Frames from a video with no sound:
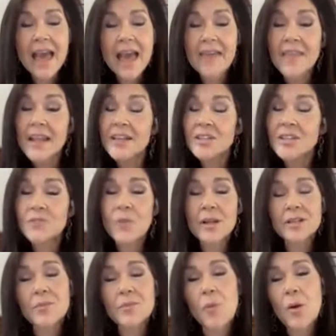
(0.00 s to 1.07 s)
And then I just
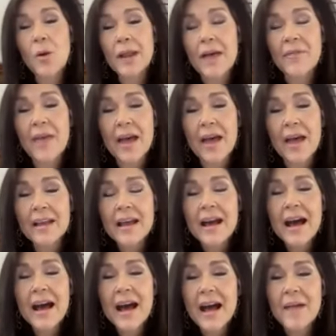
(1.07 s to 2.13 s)
wanted to point out that
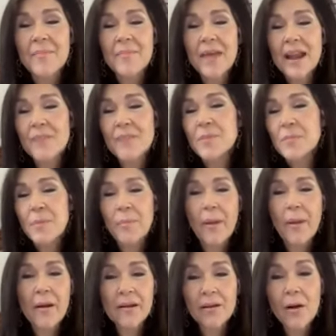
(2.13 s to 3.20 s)
uh, that I've been
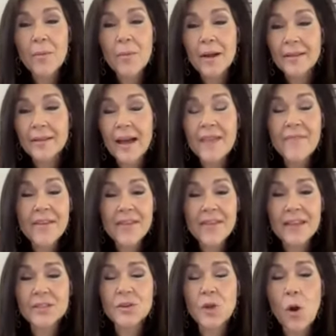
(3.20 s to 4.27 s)
preparing all my life, I
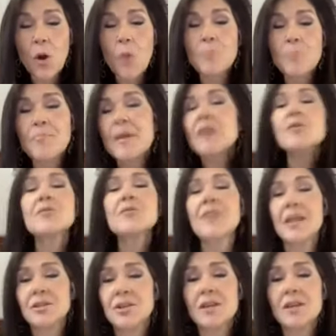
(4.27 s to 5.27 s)
think, to go bigger than